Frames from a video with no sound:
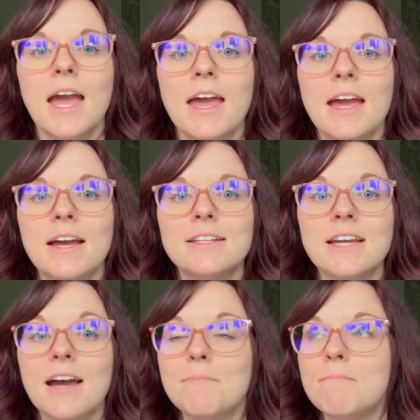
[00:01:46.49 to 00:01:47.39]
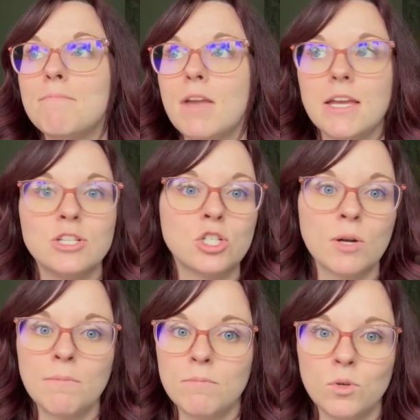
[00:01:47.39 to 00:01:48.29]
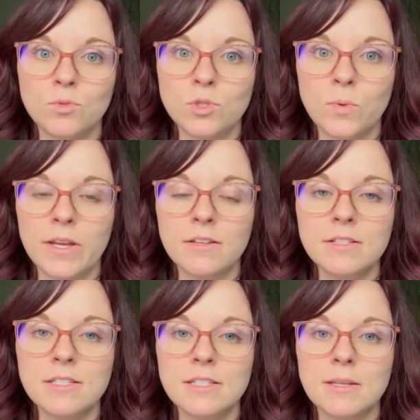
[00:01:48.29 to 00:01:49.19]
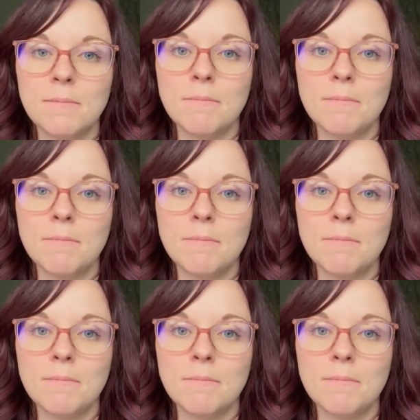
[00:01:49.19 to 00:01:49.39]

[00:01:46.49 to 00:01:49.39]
and major mood swings.